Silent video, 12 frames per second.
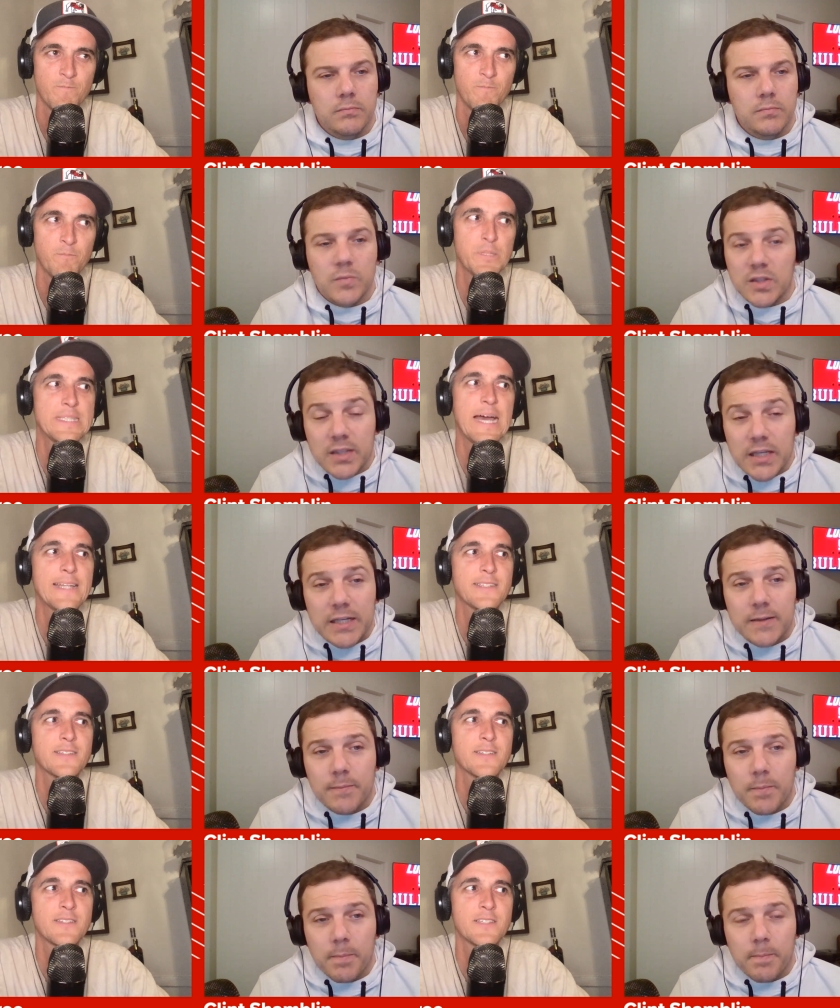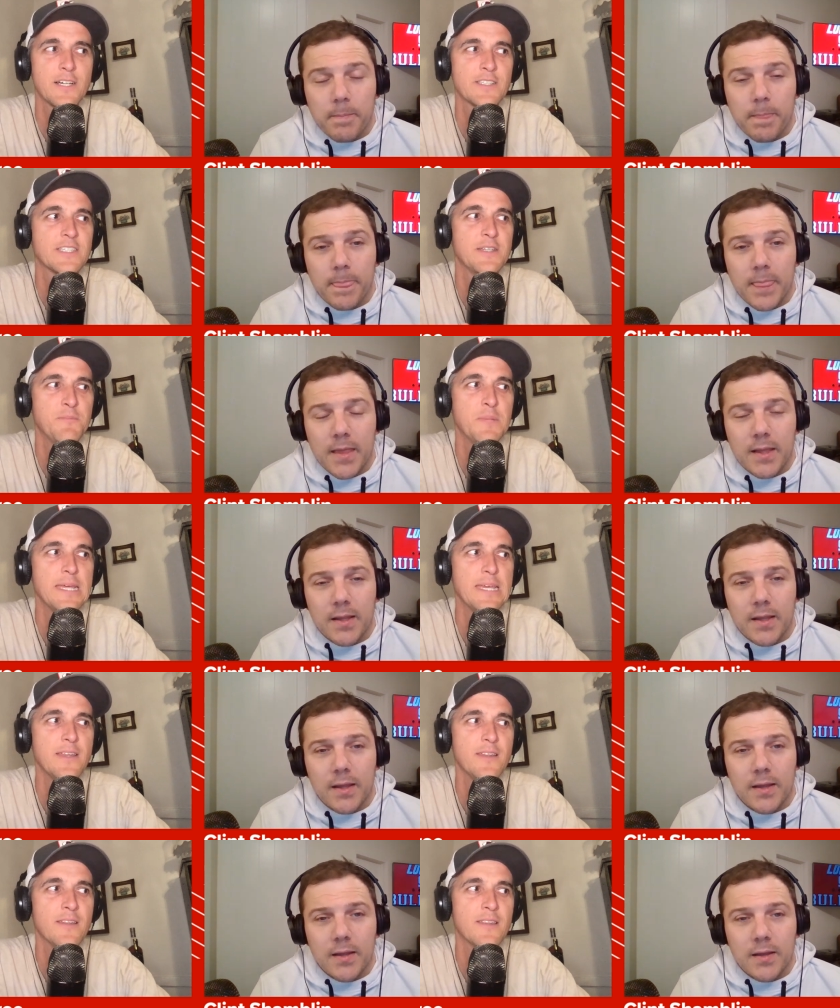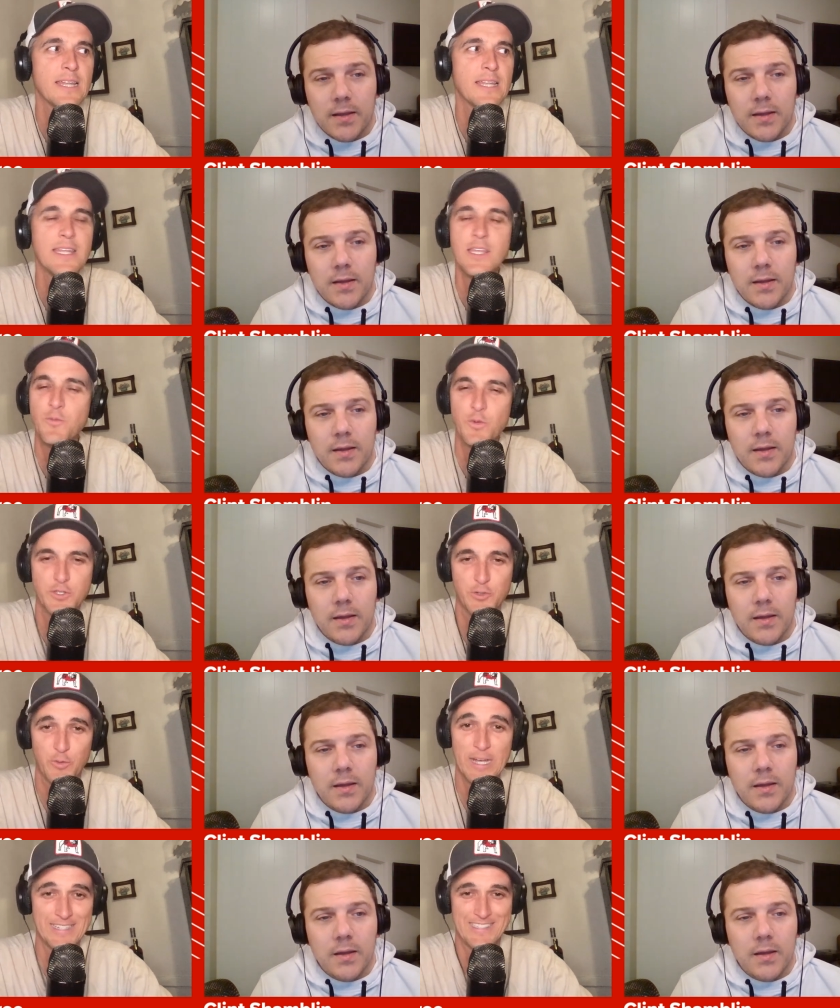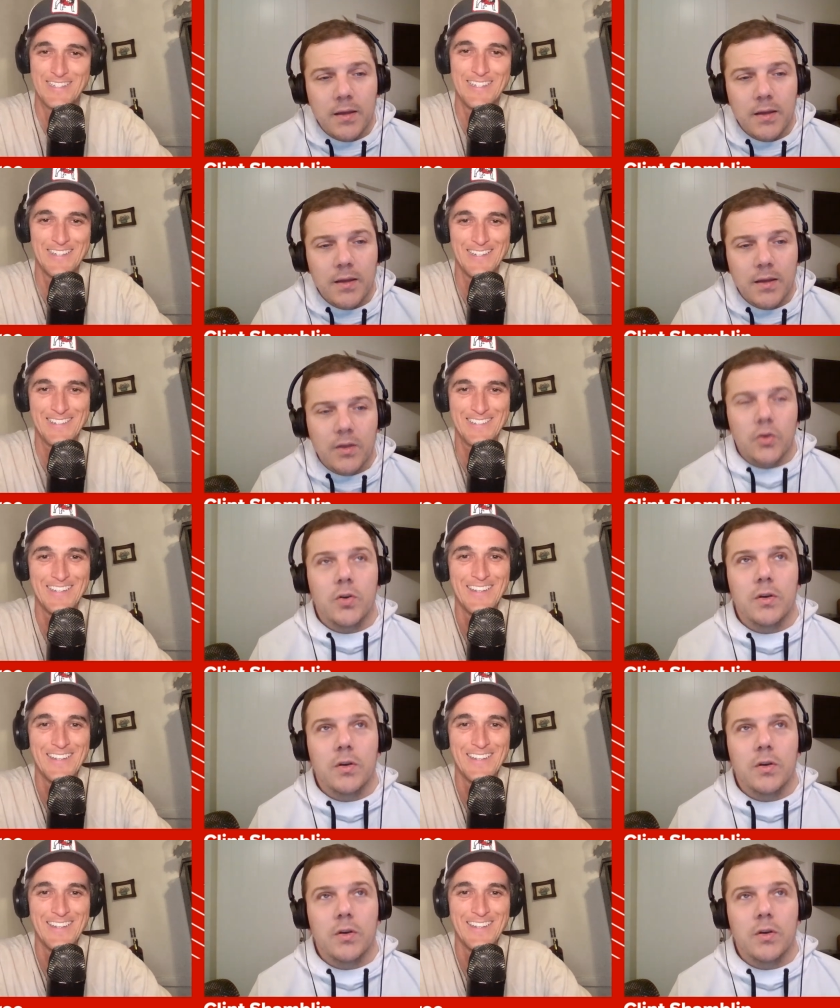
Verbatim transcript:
Speaker 1: But this, that doesn't mean that he was arrested